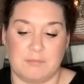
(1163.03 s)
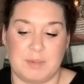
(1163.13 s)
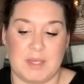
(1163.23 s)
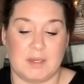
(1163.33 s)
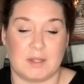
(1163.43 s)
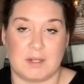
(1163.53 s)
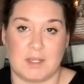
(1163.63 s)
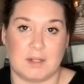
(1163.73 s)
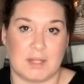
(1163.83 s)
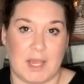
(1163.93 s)
Pink
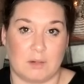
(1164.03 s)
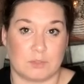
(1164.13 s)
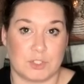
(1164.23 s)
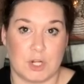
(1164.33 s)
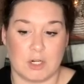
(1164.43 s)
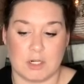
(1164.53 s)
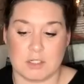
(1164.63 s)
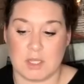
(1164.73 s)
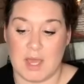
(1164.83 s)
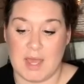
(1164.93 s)
Knit Lounge
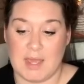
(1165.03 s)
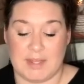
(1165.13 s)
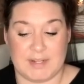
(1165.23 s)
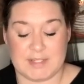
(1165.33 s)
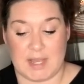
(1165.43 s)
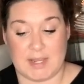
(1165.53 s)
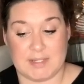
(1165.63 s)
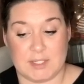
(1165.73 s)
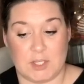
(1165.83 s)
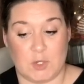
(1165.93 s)
Joggers in a
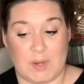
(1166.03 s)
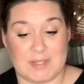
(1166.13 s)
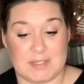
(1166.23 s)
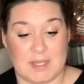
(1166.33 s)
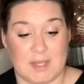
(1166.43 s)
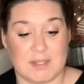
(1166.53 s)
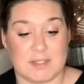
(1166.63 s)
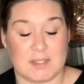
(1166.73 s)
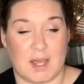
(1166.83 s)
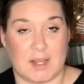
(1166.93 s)
size US
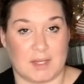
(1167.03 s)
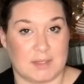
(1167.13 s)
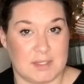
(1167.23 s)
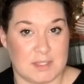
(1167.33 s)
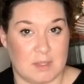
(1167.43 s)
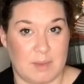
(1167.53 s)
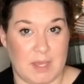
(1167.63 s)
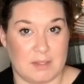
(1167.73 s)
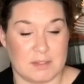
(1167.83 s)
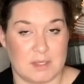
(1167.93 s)
6. I got these at the
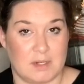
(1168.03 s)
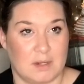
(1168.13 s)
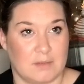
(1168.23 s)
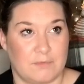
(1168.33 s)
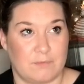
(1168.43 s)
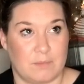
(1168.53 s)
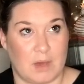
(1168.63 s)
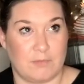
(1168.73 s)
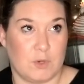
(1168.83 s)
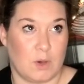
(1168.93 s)
bins in a, a
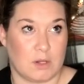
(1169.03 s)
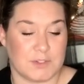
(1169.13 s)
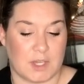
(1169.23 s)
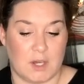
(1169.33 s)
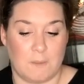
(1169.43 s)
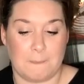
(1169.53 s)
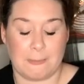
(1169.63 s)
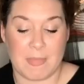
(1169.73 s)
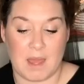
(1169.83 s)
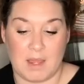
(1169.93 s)
few hauls ago.
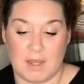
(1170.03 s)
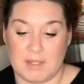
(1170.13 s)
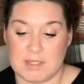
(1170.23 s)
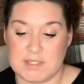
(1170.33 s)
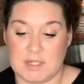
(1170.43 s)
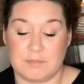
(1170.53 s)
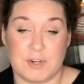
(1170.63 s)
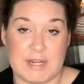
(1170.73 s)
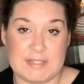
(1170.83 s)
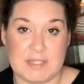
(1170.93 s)
Listed them for
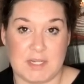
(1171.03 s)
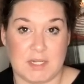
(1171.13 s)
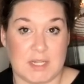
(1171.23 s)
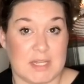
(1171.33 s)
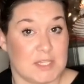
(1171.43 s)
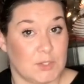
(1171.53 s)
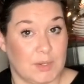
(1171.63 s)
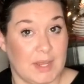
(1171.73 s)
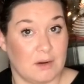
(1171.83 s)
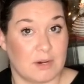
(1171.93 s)
18. They sold
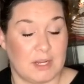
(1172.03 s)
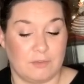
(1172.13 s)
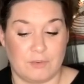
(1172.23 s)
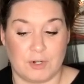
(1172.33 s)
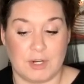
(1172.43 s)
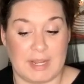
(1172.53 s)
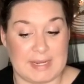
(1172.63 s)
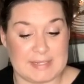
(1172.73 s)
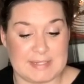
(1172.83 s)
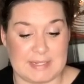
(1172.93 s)
outright for
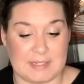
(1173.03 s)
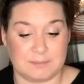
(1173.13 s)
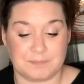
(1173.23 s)
18.